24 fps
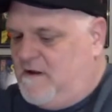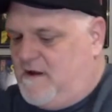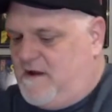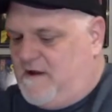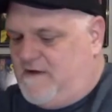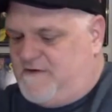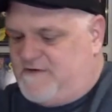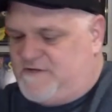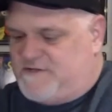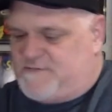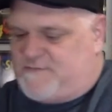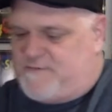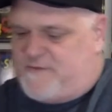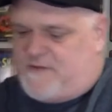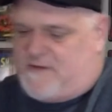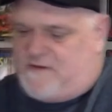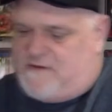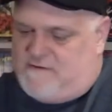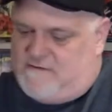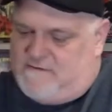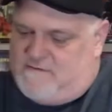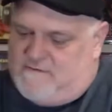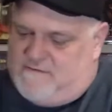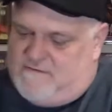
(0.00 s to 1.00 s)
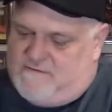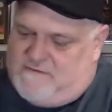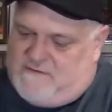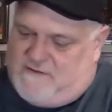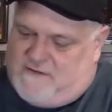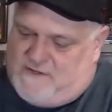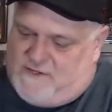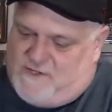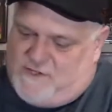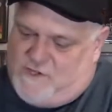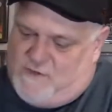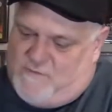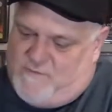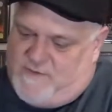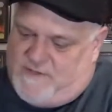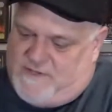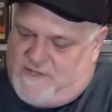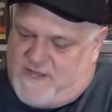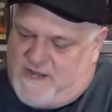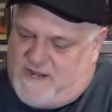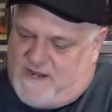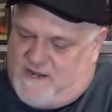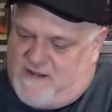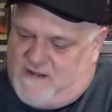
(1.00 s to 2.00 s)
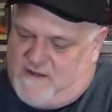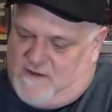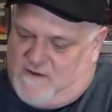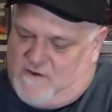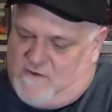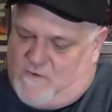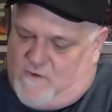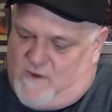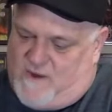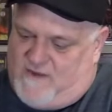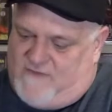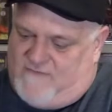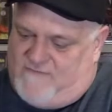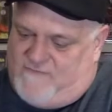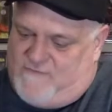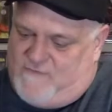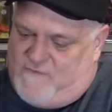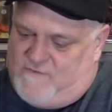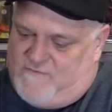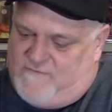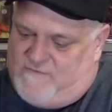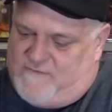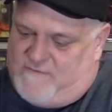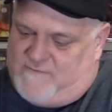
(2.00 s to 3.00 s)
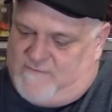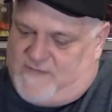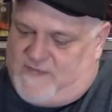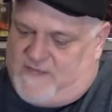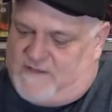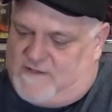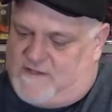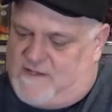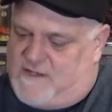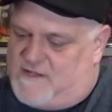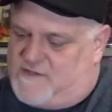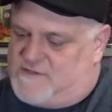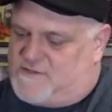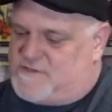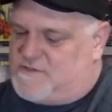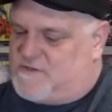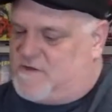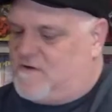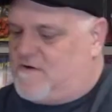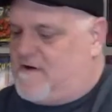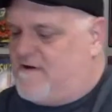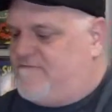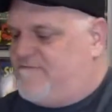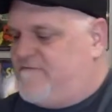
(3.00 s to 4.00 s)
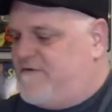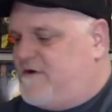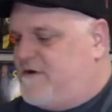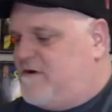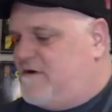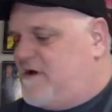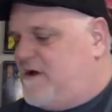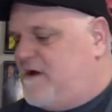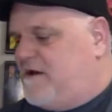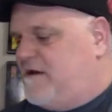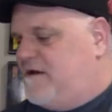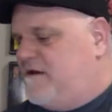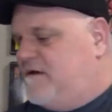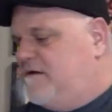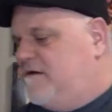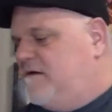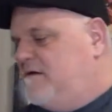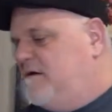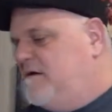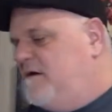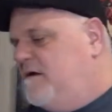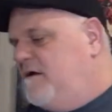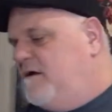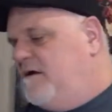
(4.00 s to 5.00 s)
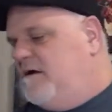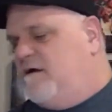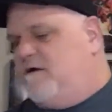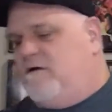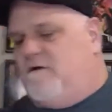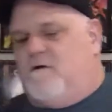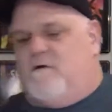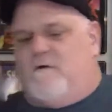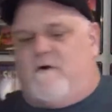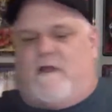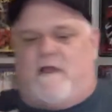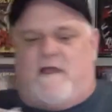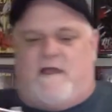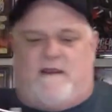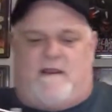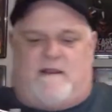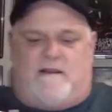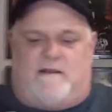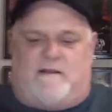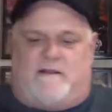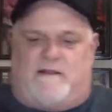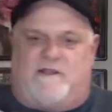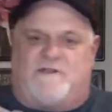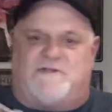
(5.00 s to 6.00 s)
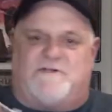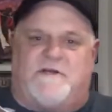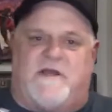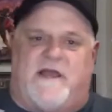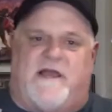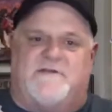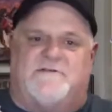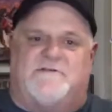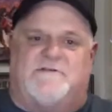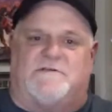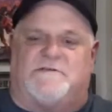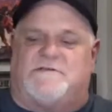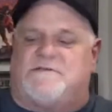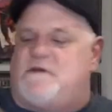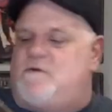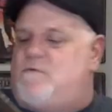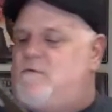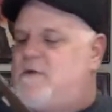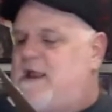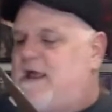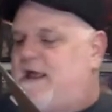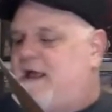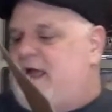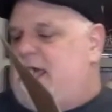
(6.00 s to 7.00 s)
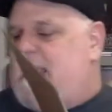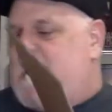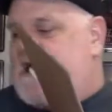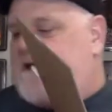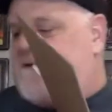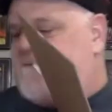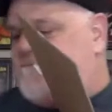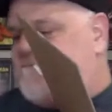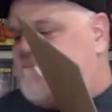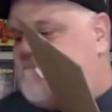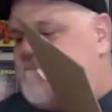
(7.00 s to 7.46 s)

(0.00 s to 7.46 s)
I've just been accumulating quite a few of them lately, and so I figured I'd go ahead and let you guys see what I got.